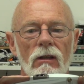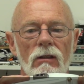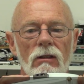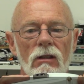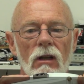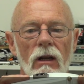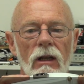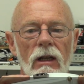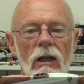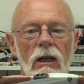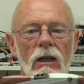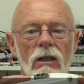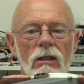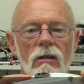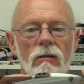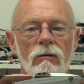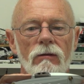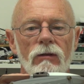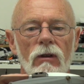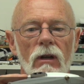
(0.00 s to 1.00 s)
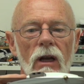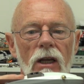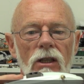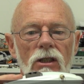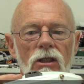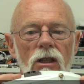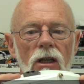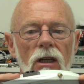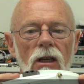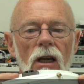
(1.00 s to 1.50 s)
Slightly less than full
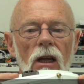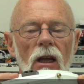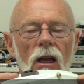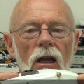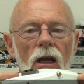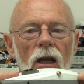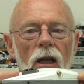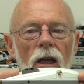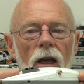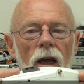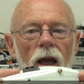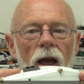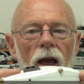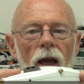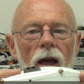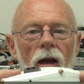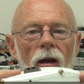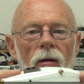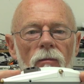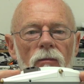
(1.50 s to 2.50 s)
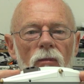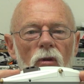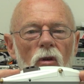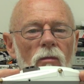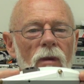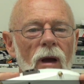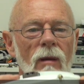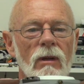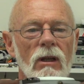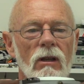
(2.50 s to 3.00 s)
HD, or
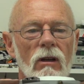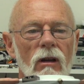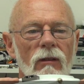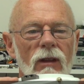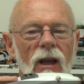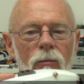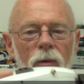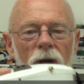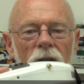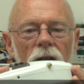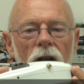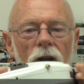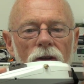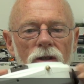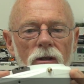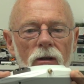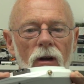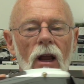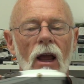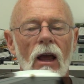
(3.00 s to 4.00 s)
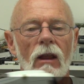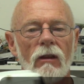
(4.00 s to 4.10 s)
maybe not. They're pretty close to it.